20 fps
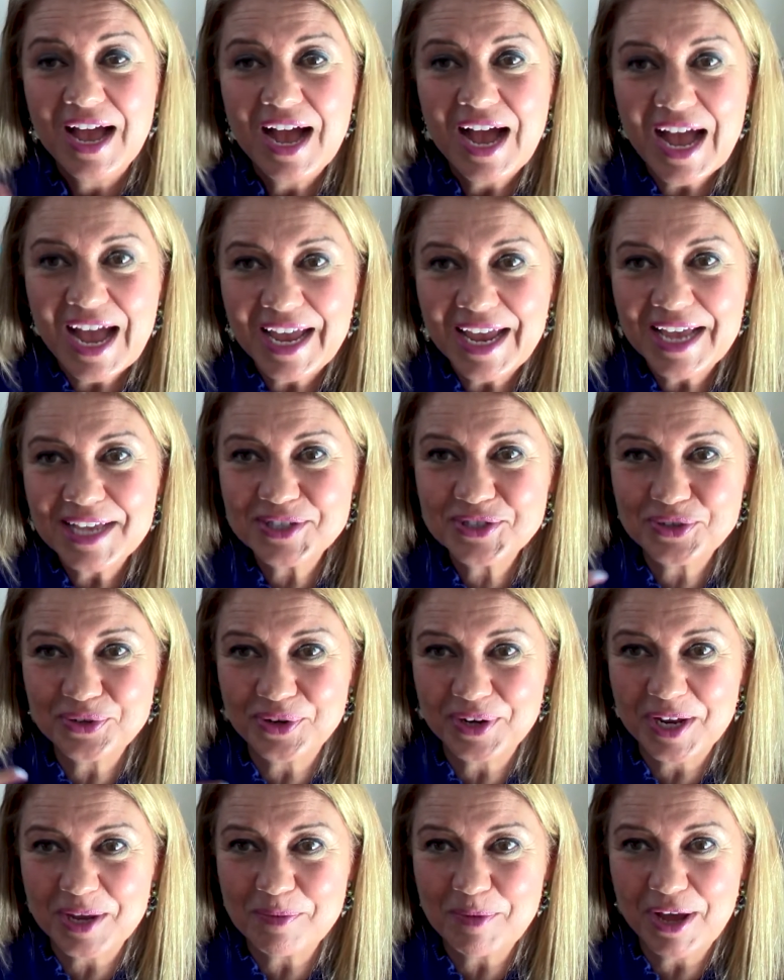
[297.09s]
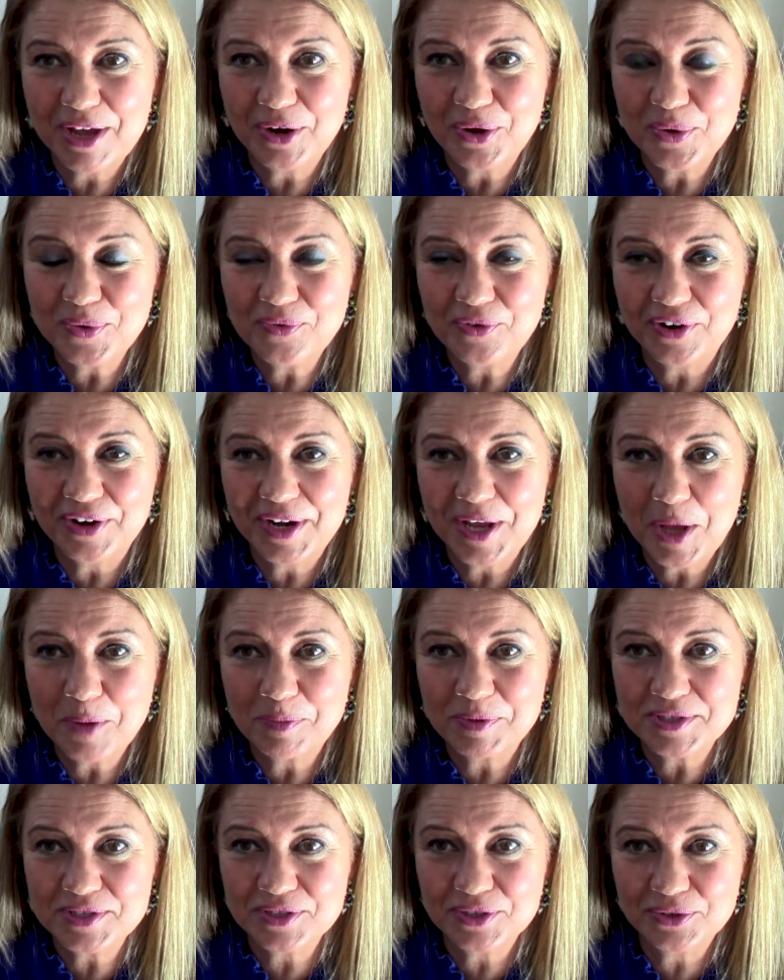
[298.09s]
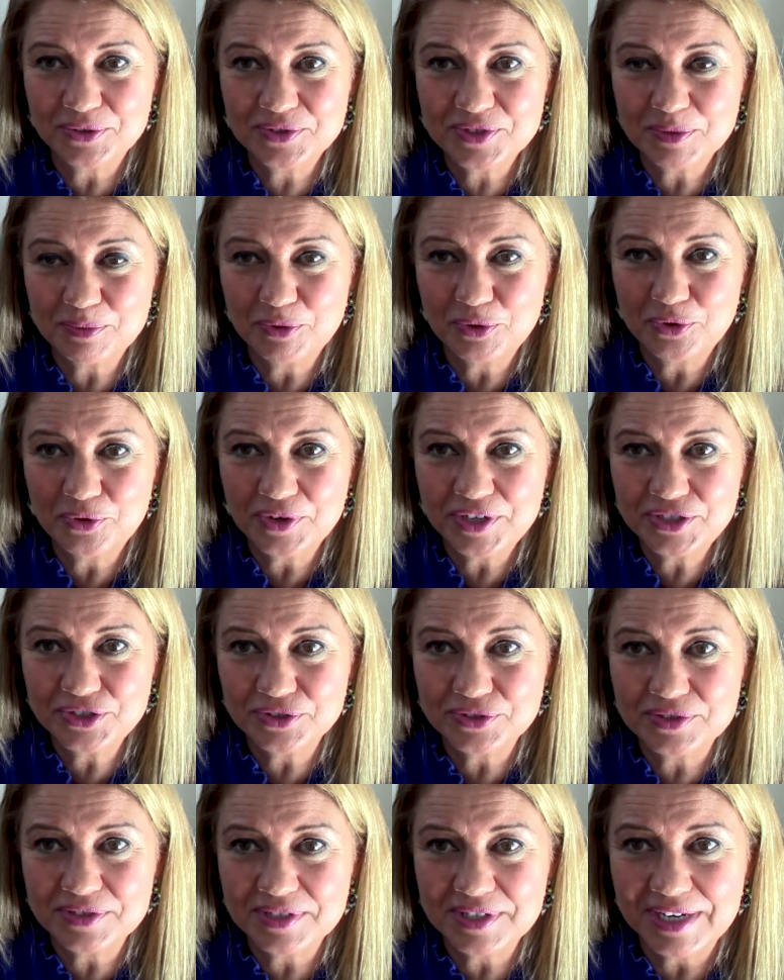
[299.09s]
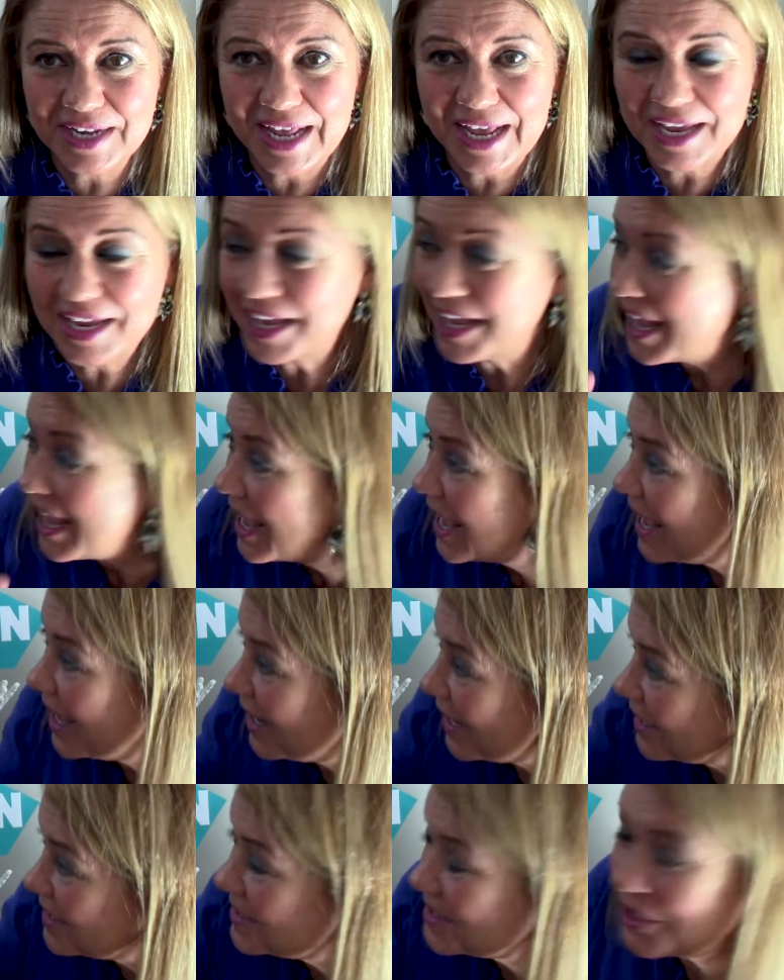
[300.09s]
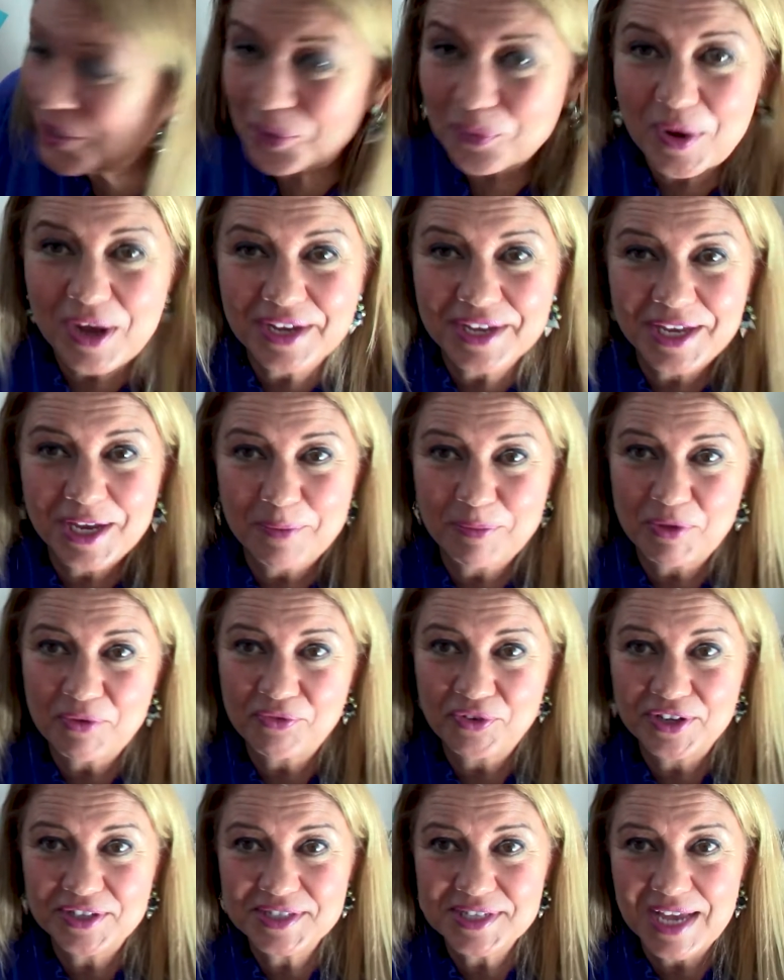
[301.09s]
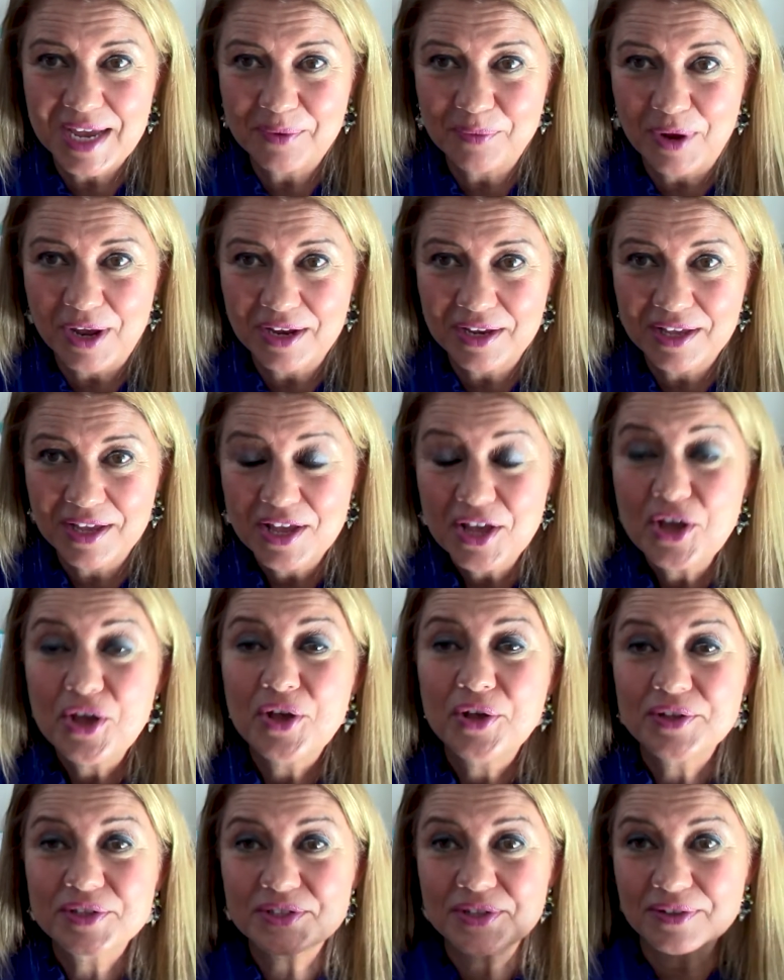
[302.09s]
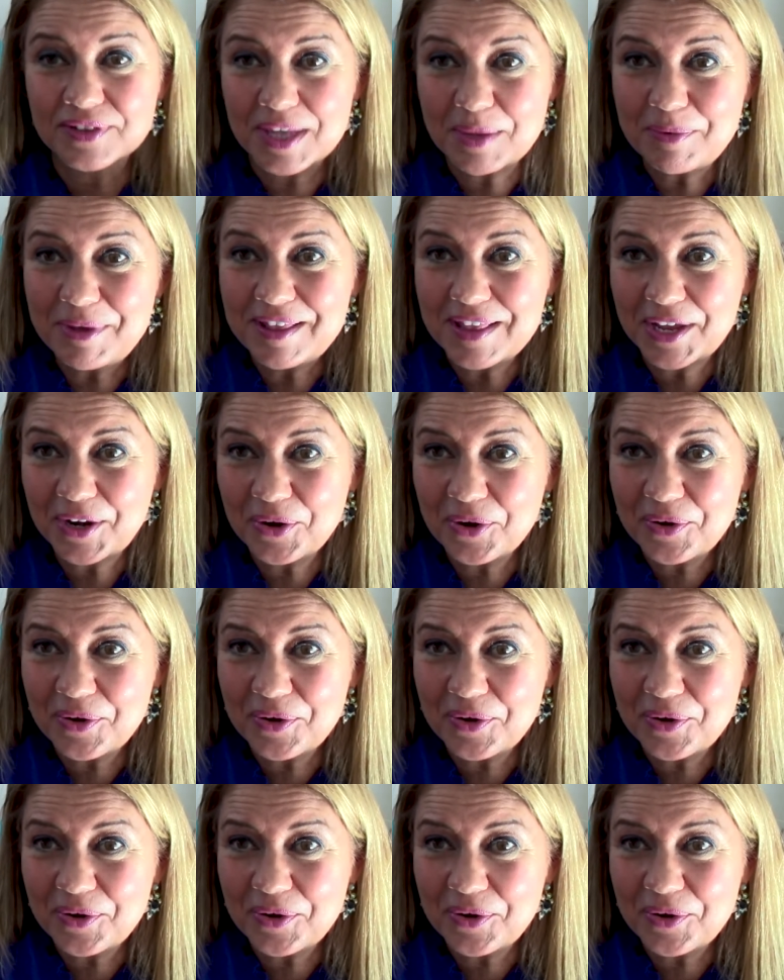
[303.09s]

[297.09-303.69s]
I asked her to come on over and help us learn some new creatures today. And I see her walking up the front sidewalk. So let me let her